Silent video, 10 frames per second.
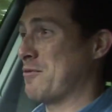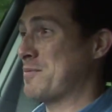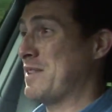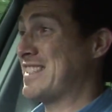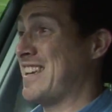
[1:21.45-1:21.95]

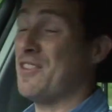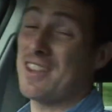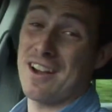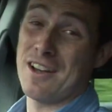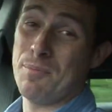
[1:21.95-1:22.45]
which means that if you're
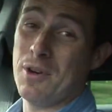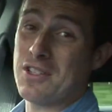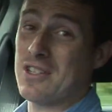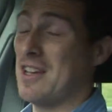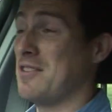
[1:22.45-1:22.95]
the kind of
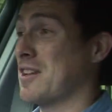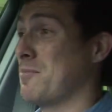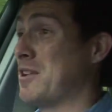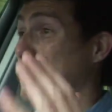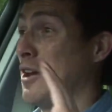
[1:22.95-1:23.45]
person who's
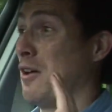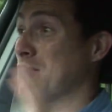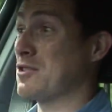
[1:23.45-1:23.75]
going to be doing a lot